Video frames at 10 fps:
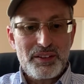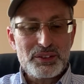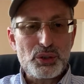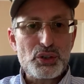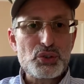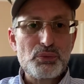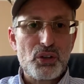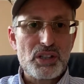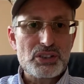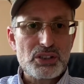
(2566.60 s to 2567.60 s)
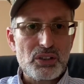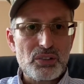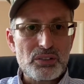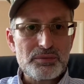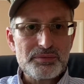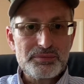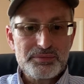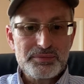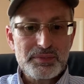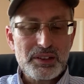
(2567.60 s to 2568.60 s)
to the smallest hole
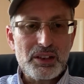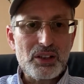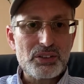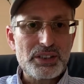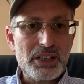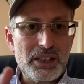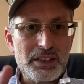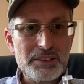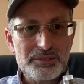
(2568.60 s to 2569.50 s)
on the ha.